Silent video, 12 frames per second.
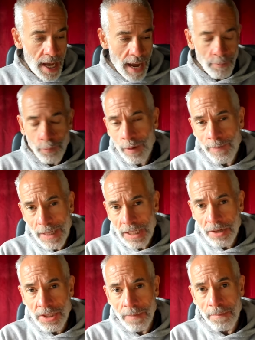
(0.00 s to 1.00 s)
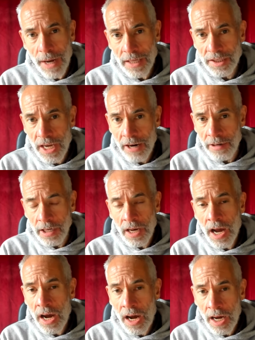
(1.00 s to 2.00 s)
And we've been using butter and
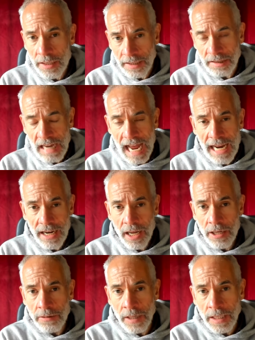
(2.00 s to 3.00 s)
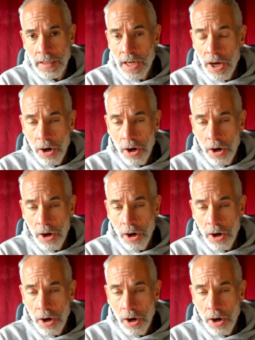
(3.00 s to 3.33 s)
lard and tallow and